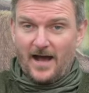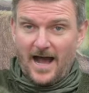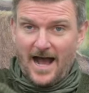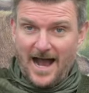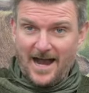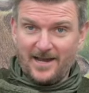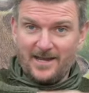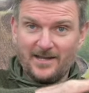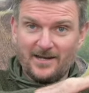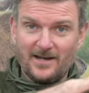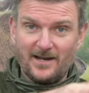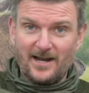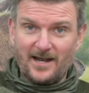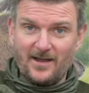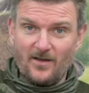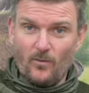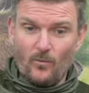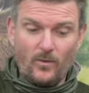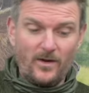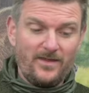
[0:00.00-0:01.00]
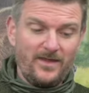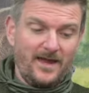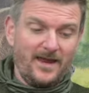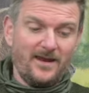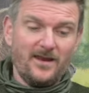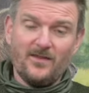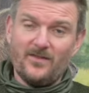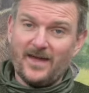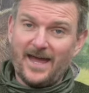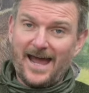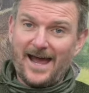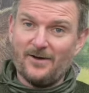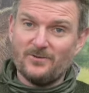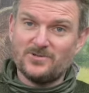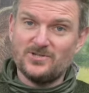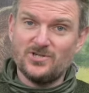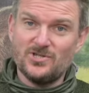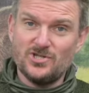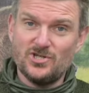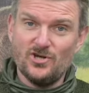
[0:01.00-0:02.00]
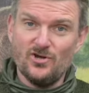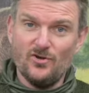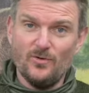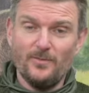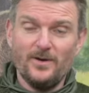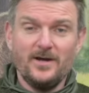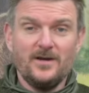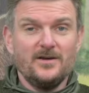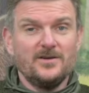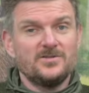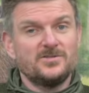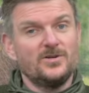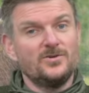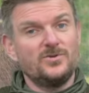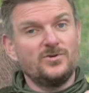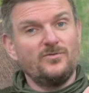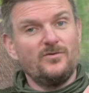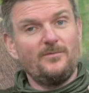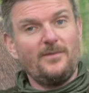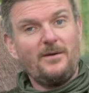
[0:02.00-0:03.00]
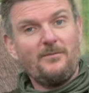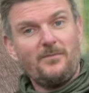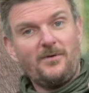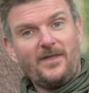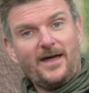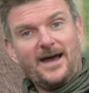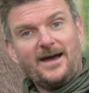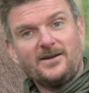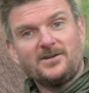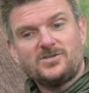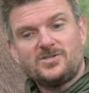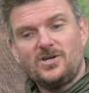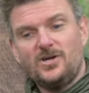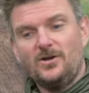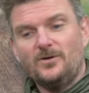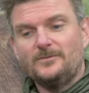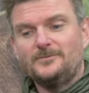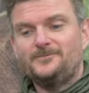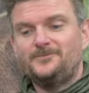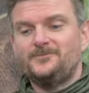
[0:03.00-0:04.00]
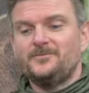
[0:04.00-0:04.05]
angularly within the outer tube, so do remember that too.